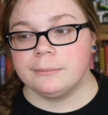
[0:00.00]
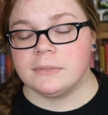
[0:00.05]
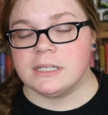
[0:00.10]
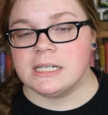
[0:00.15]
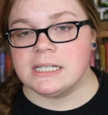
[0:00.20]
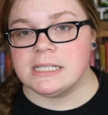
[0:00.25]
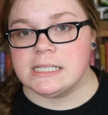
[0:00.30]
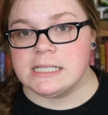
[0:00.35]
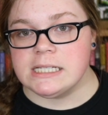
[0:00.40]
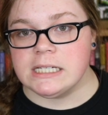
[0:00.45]

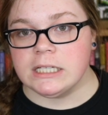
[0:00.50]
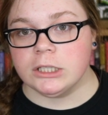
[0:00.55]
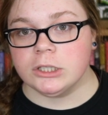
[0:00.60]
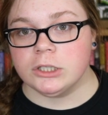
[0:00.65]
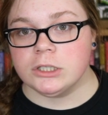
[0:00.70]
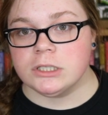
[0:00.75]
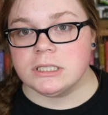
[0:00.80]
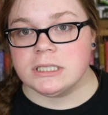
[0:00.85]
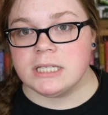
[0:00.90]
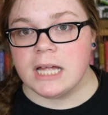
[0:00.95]

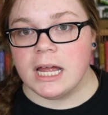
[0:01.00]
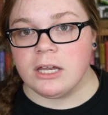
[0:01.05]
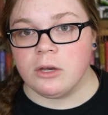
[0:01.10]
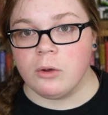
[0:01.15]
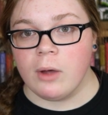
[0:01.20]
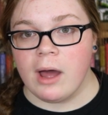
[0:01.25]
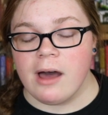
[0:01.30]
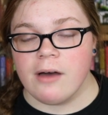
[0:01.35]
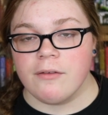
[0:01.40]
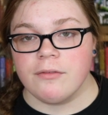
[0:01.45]
concealers and you
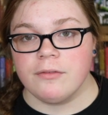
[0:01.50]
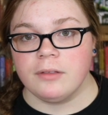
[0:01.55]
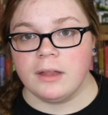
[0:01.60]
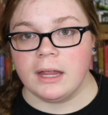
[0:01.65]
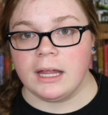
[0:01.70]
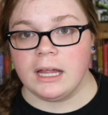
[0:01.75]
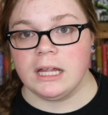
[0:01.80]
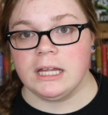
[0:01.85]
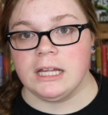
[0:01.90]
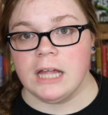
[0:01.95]
have
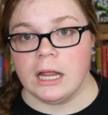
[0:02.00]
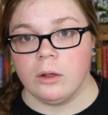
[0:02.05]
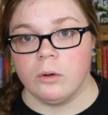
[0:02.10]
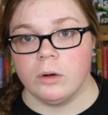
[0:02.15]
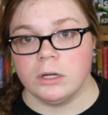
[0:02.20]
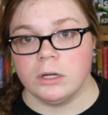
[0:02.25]
like yellow